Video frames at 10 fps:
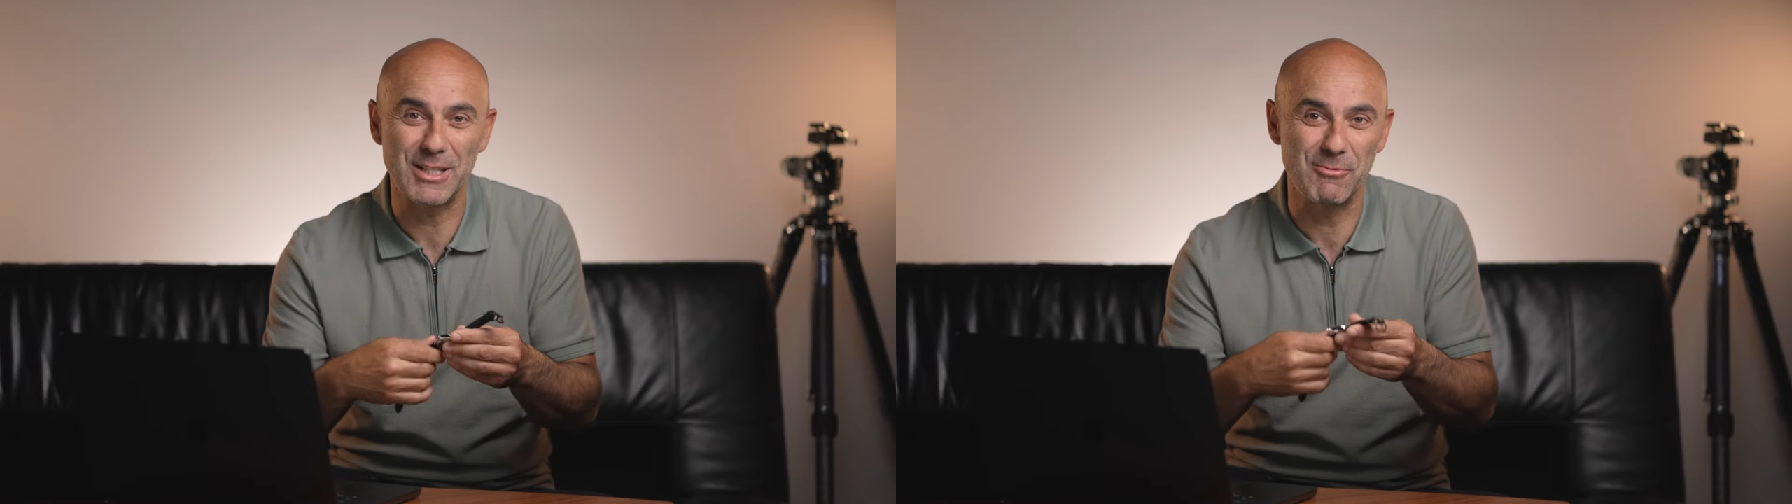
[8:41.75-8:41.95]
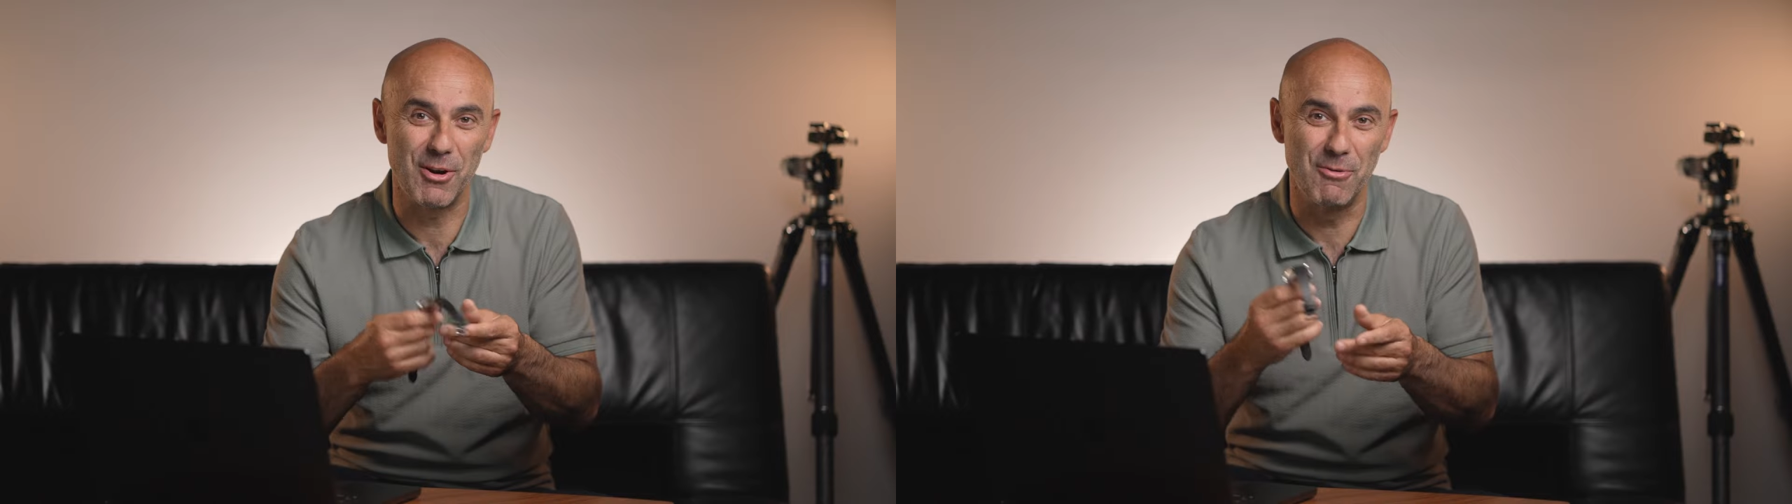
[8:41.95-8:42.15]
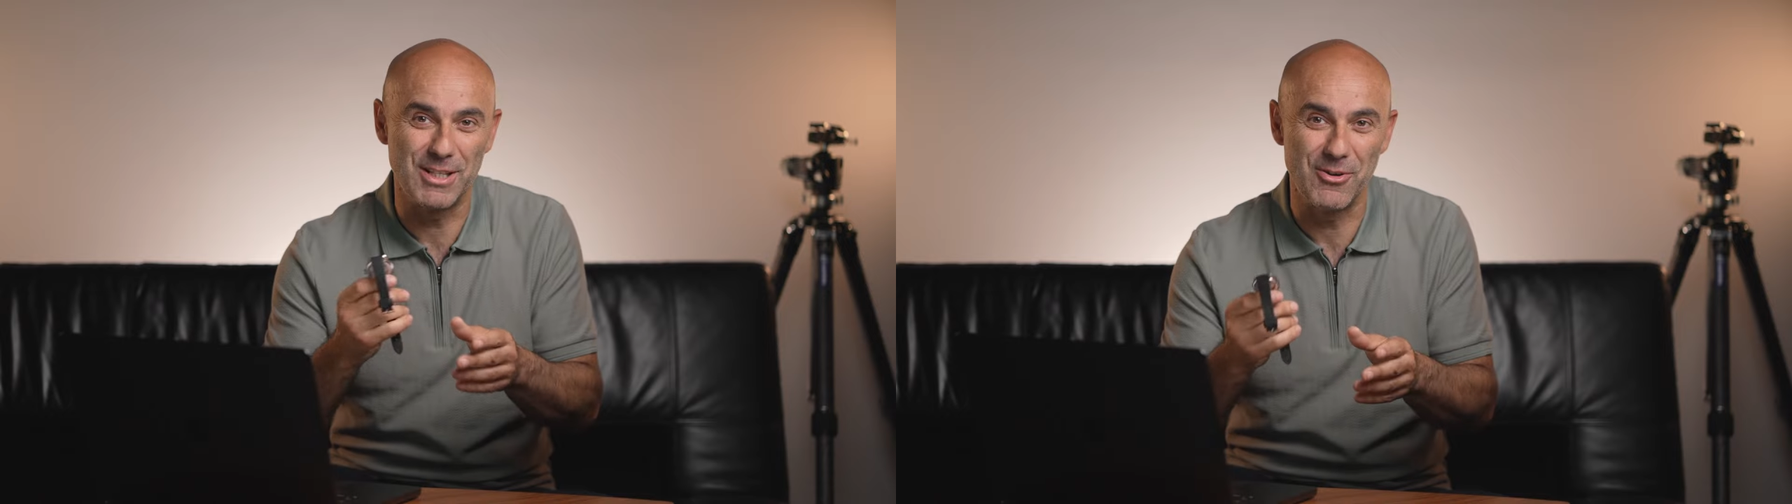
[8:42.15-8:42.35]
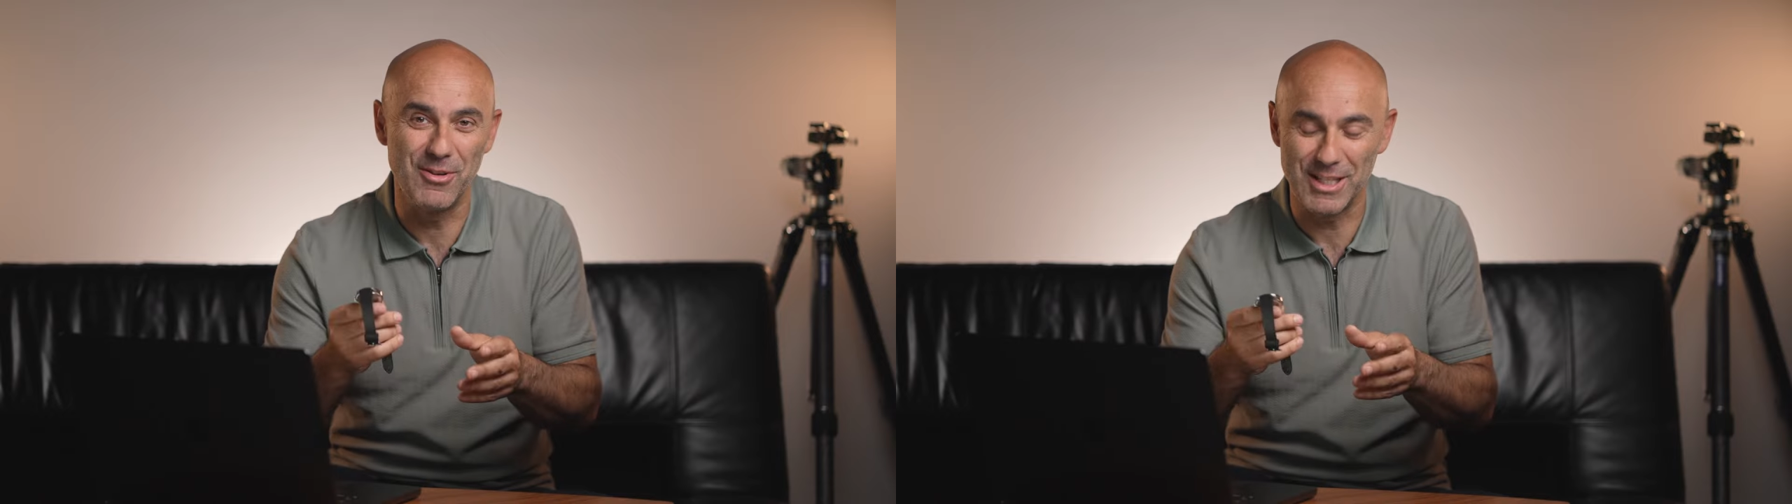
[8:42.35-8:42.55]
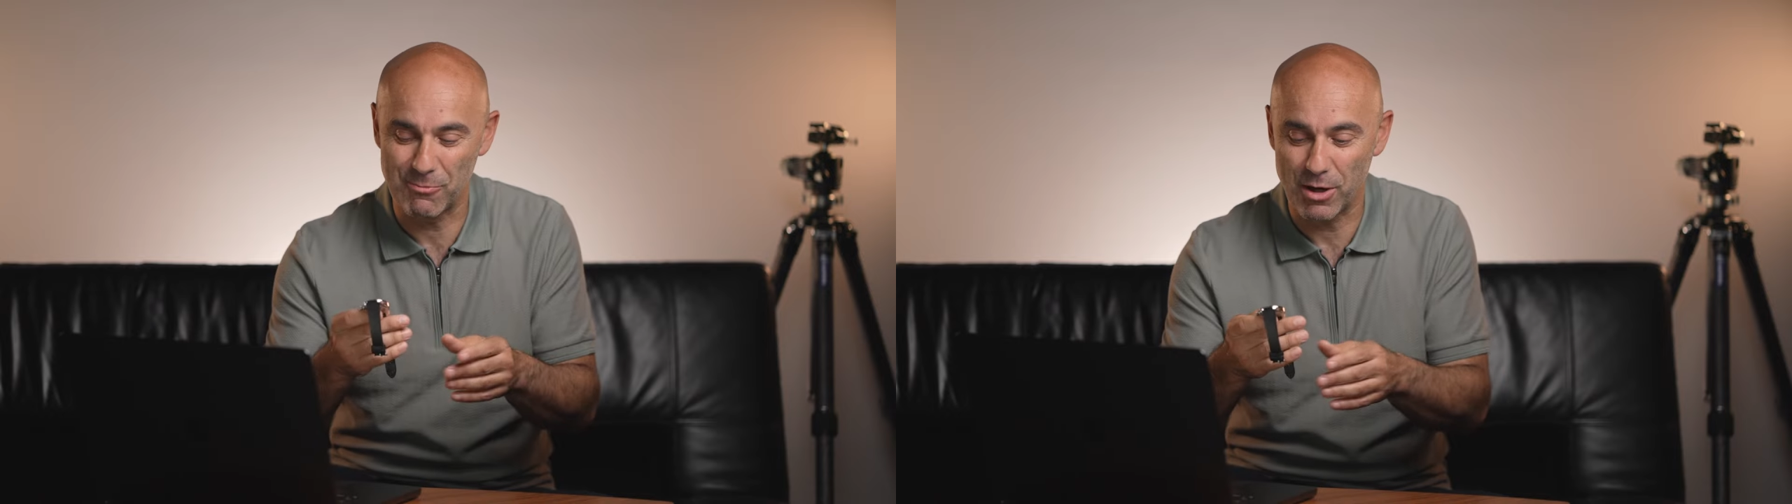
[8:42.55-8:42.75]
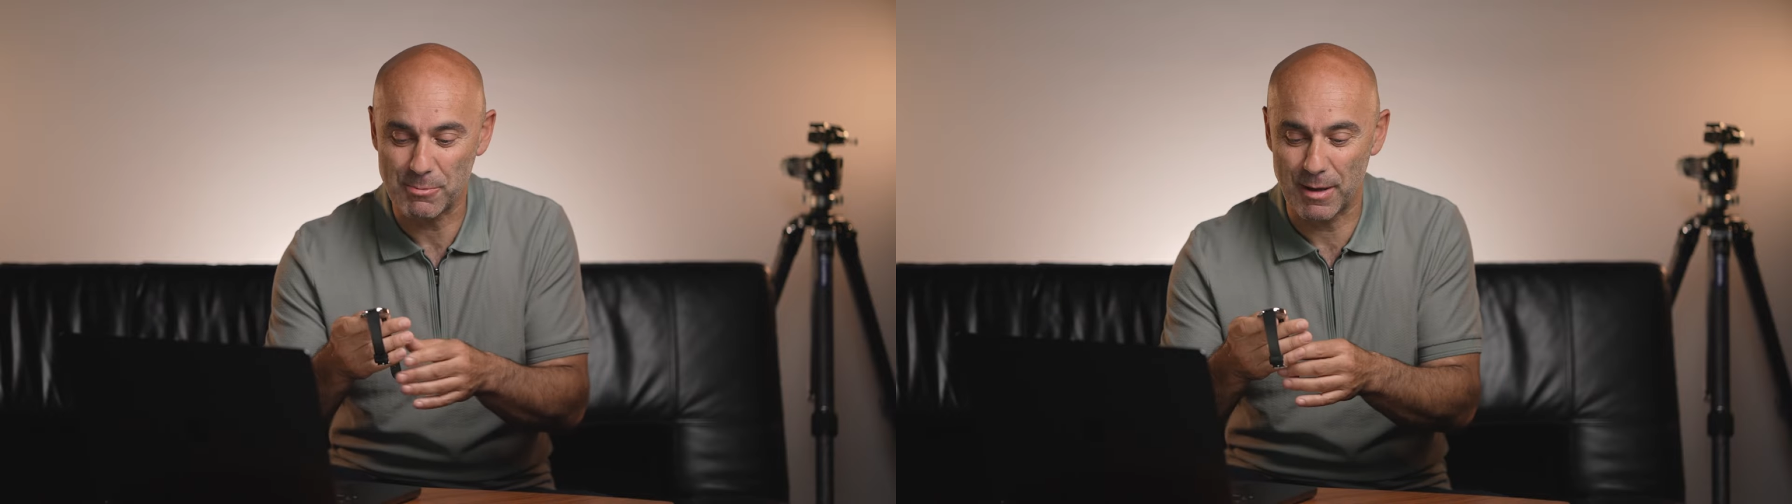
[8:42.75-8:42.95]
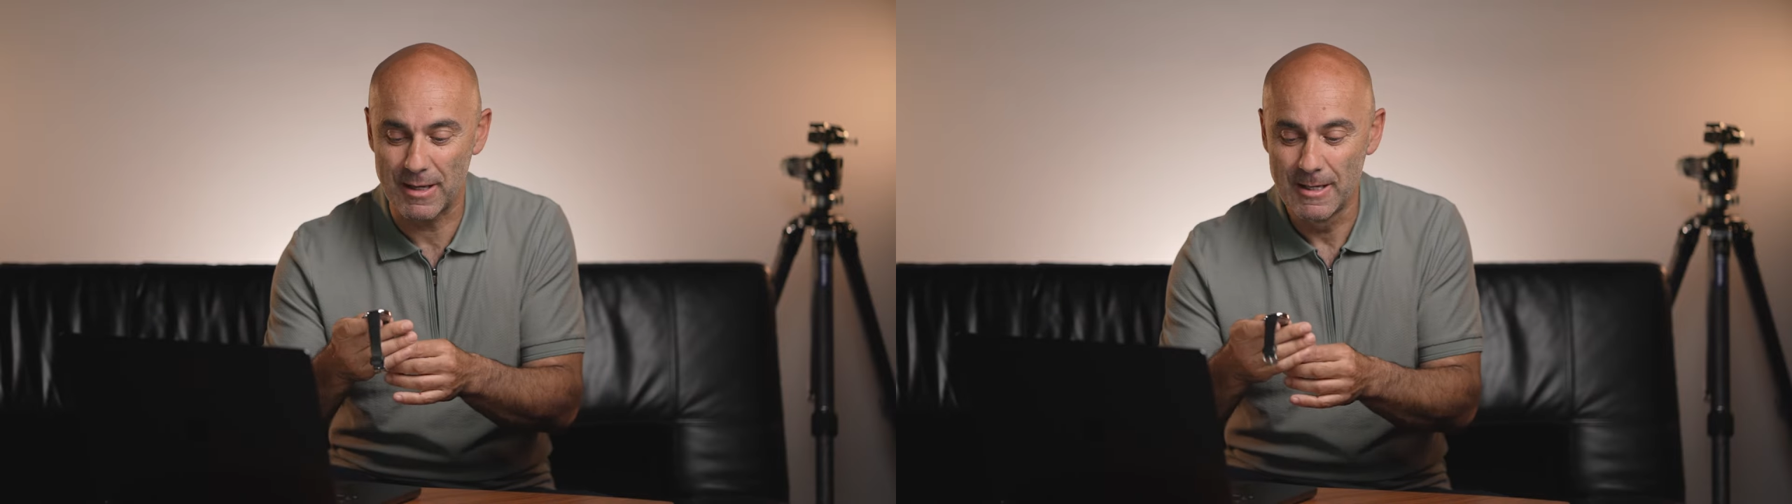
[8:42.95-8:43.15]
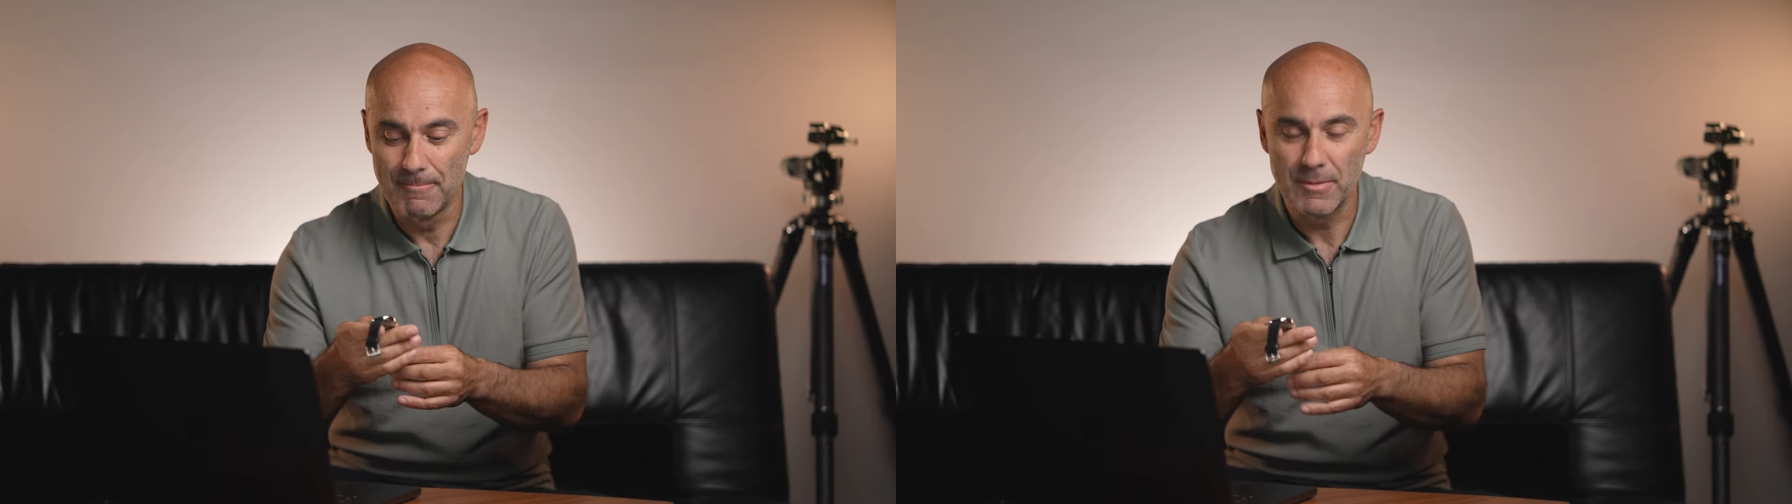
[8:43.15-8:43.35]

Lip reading: this when I return this watch, but